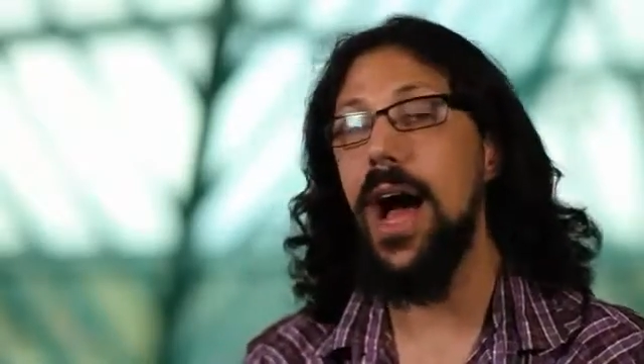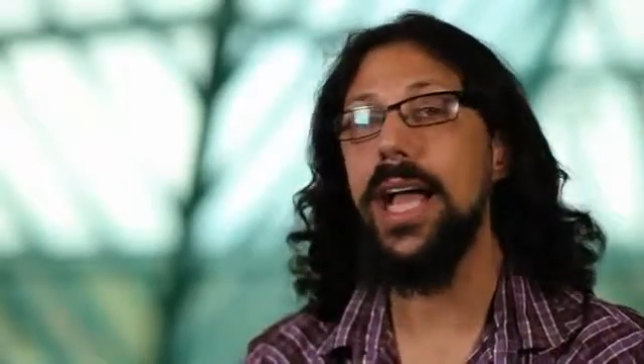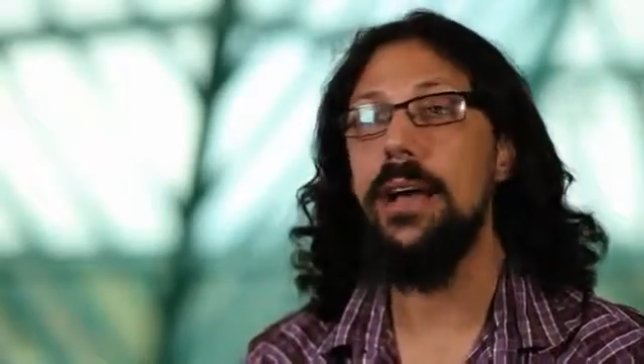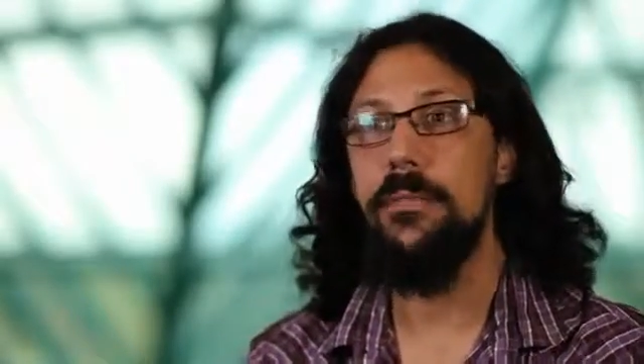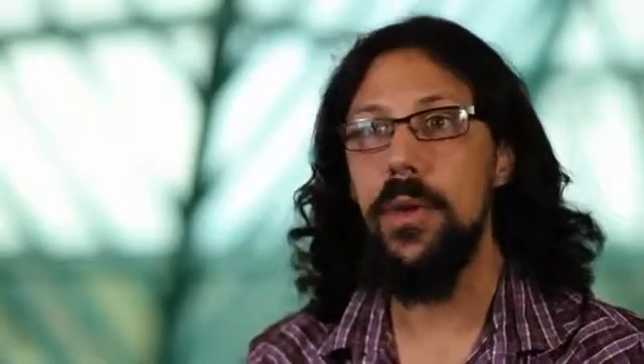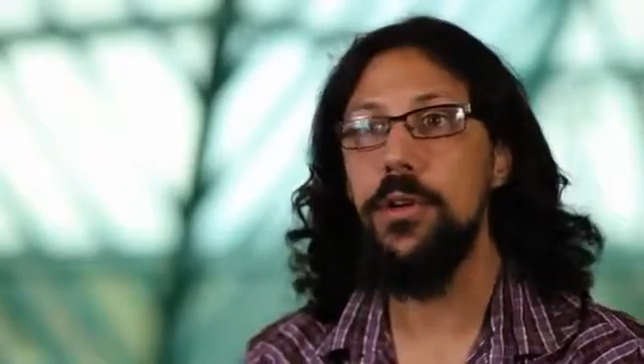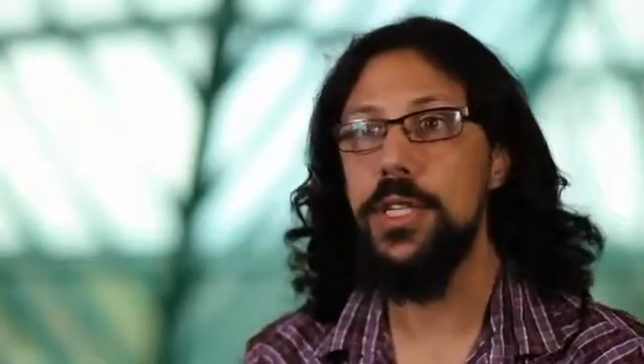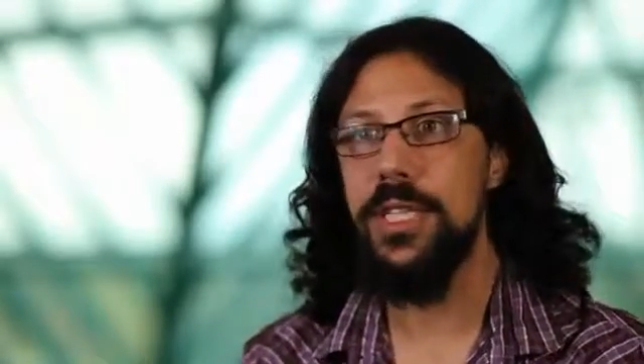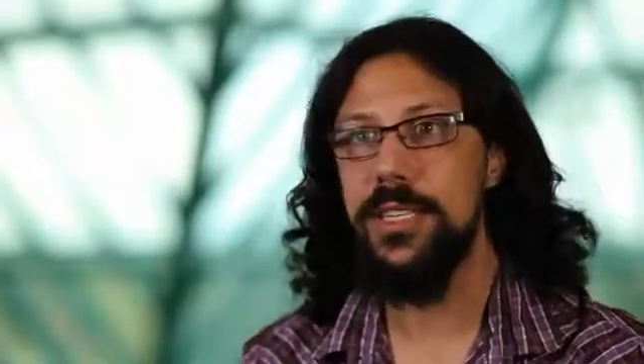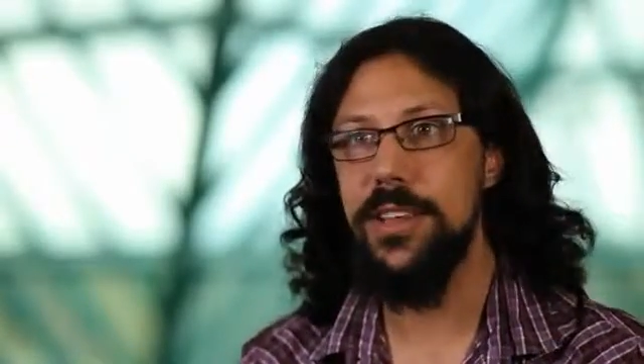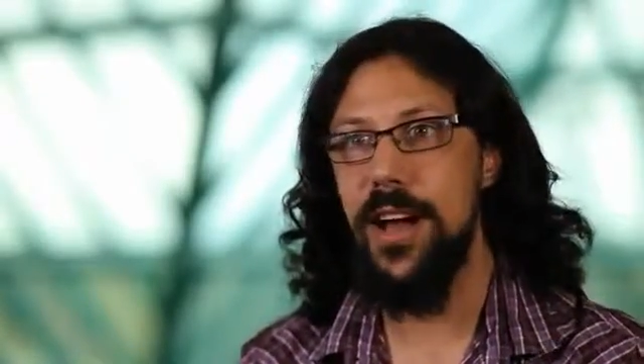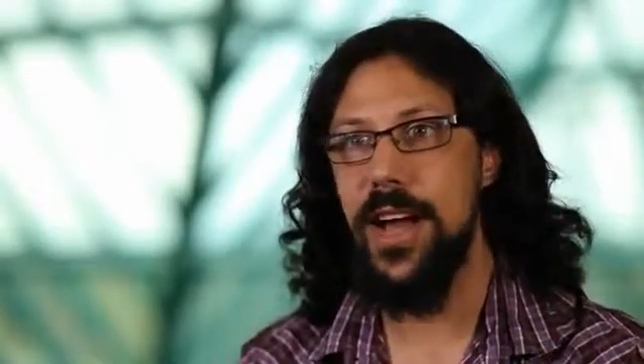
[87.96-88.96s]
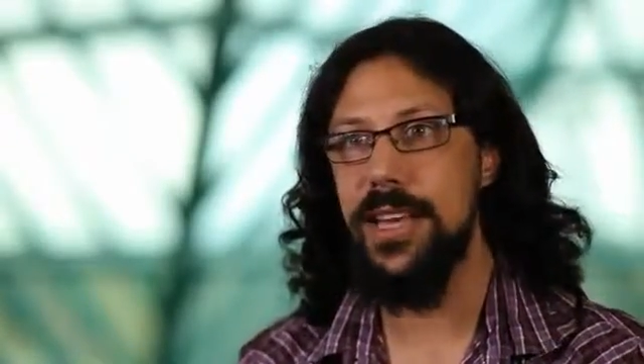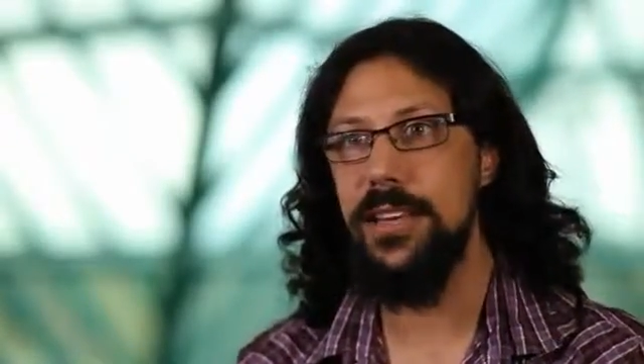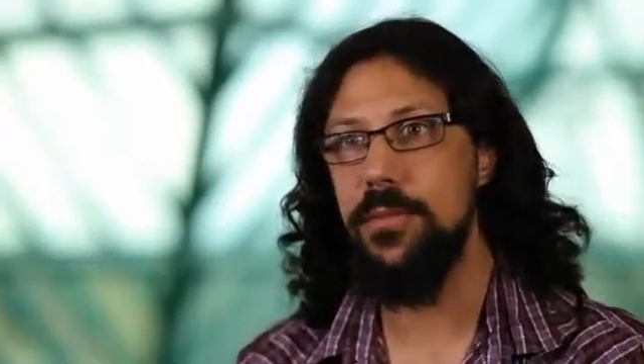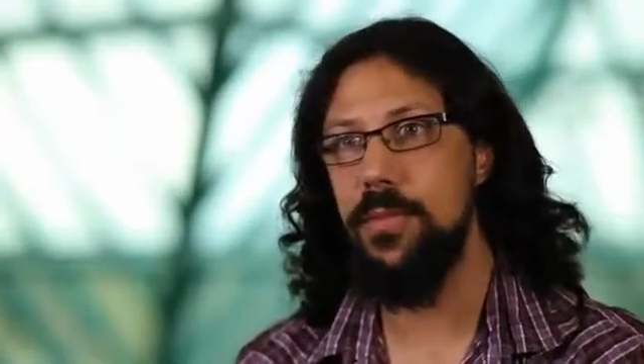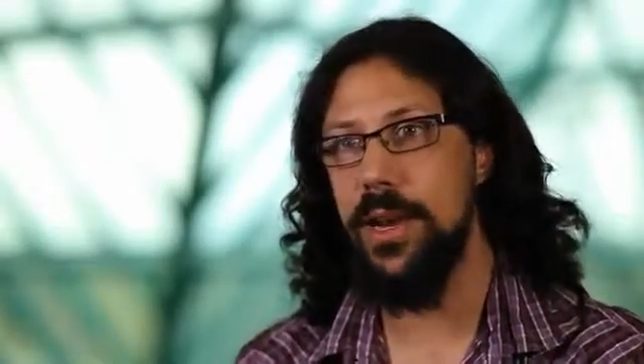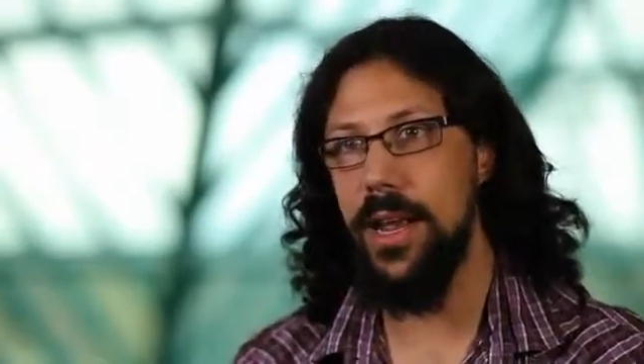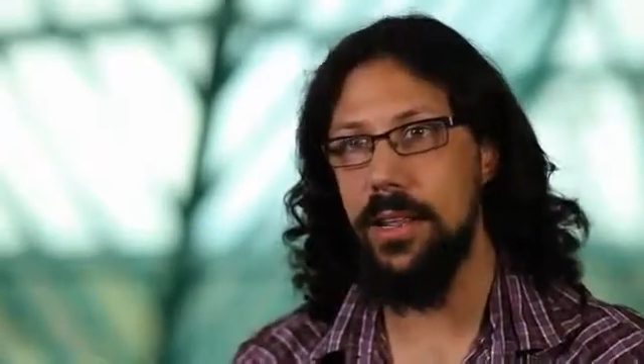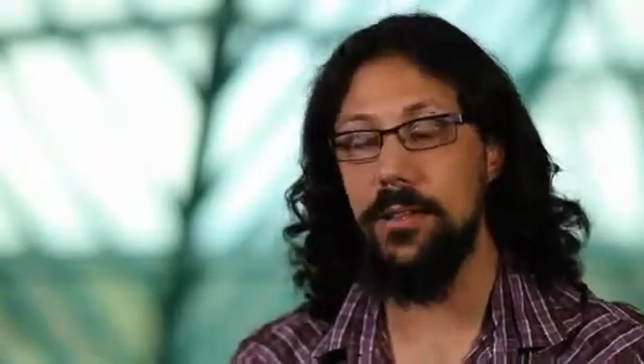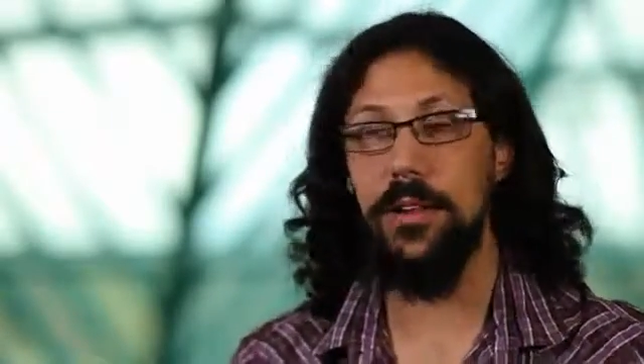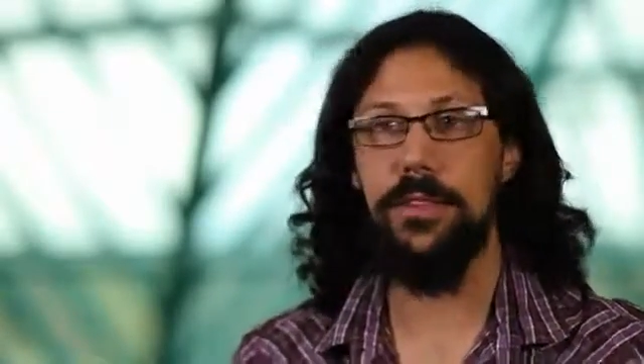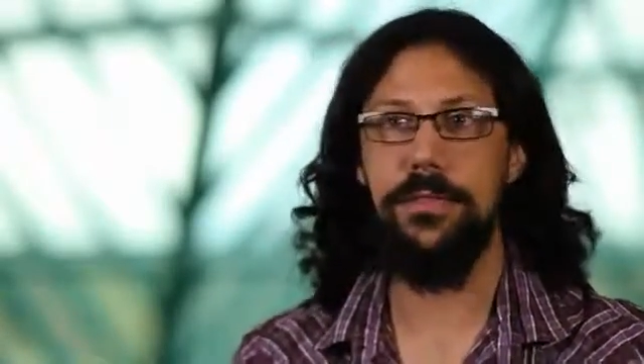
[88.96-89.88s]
I get most excited when I look at a